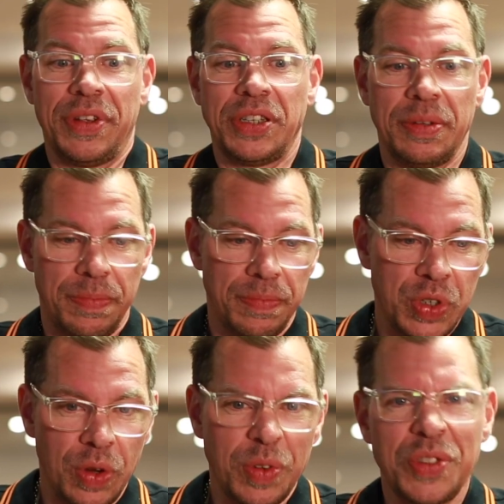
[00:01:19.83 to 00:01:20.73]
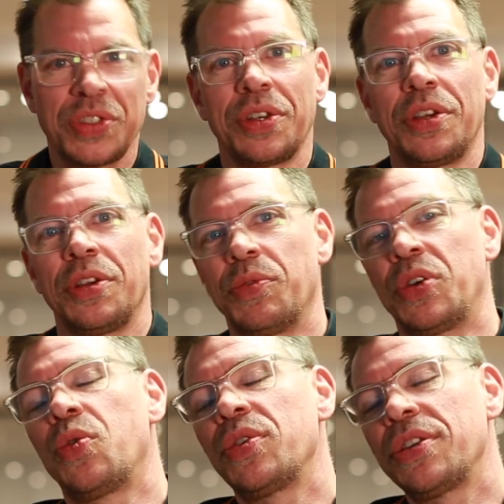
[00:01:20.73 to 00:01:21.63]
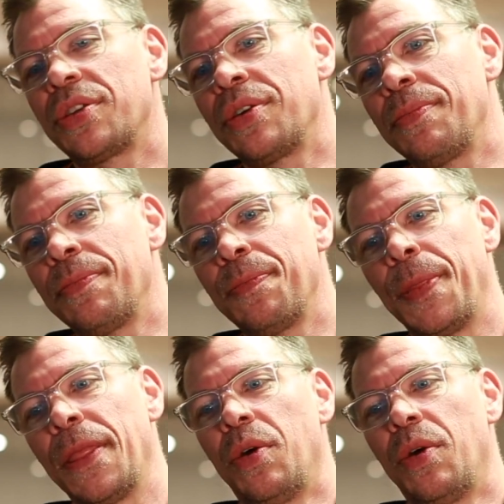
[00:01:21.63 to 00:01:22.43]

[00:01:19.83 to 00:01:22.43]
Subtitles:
created songs, recorded them,